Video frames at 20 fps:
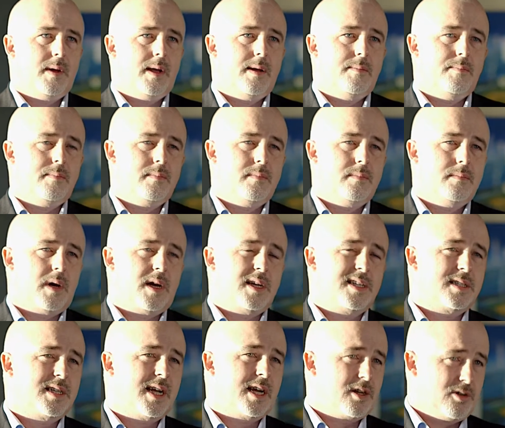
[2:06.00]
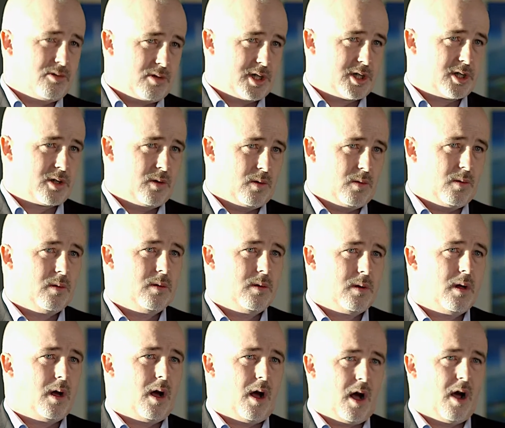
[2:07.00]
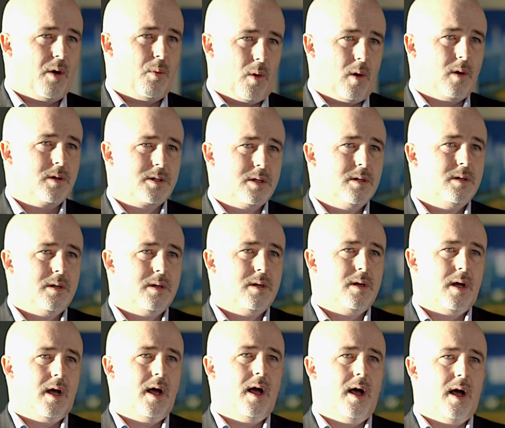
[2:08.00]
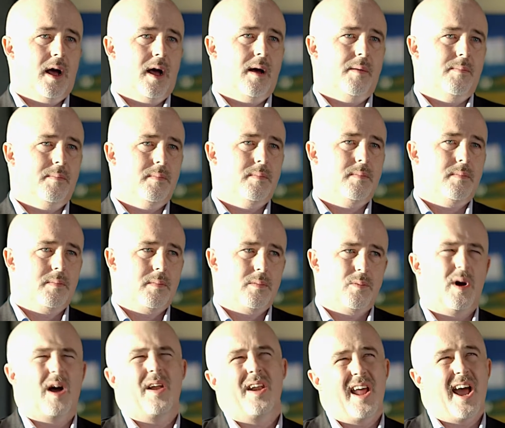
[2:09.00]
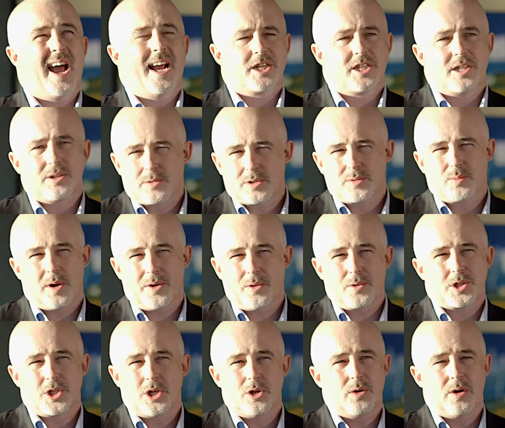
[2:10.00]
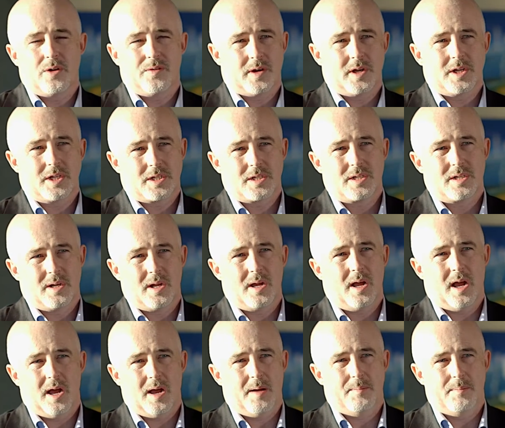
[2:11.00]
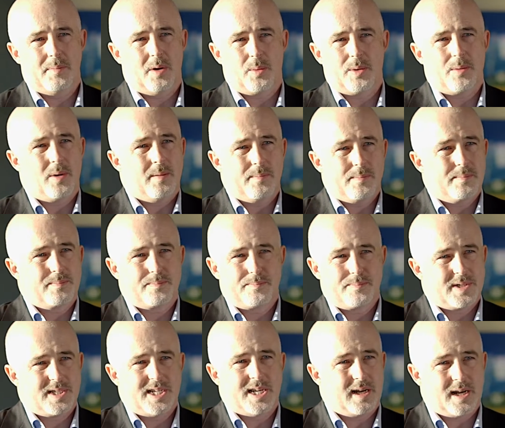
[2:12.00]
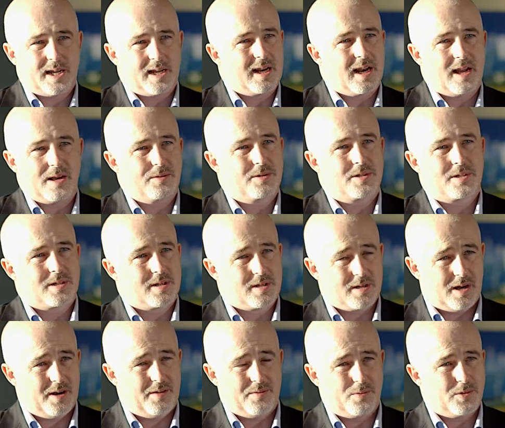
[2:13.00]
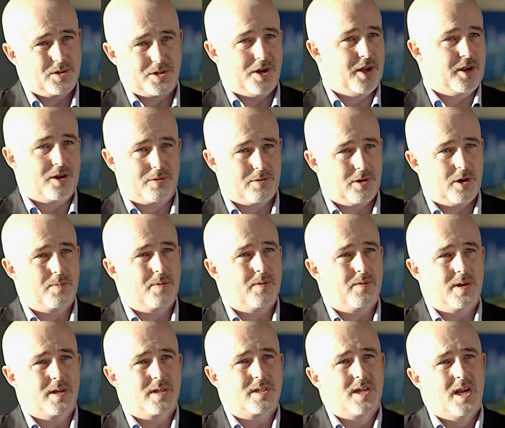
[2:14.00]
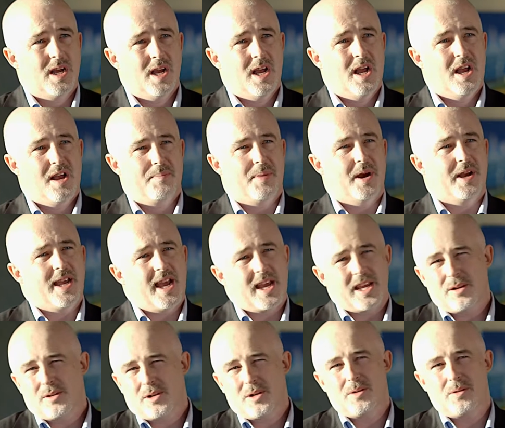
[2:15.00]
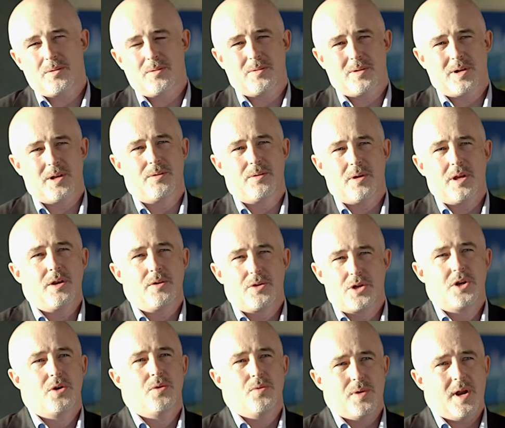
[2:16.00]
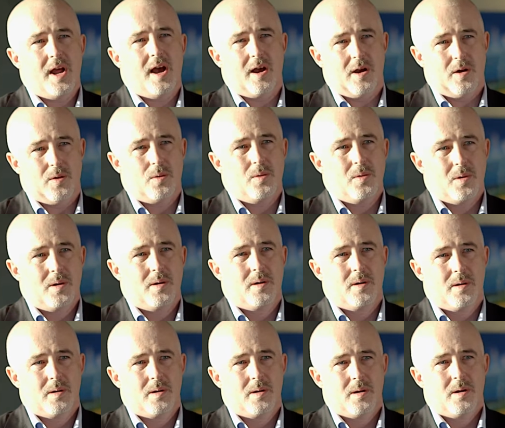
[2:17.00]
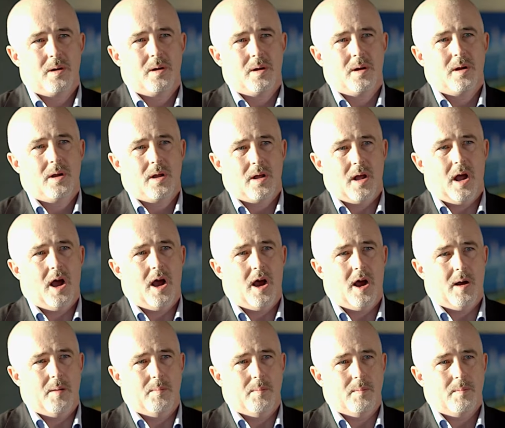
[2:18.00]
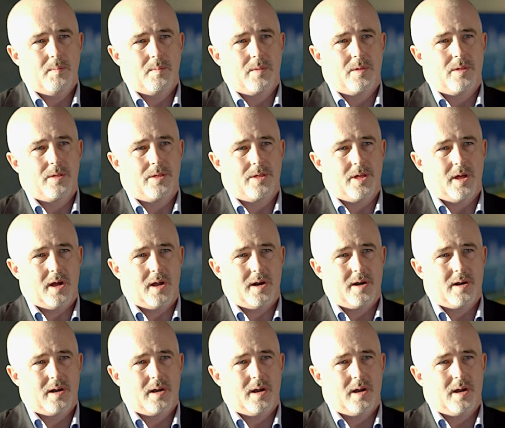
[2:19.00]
In my secondary school, I was. Well, no, actually, there was one or two of us. But we weren't particularly close, kind of, there wasn't a group of us. But yeah, you do know that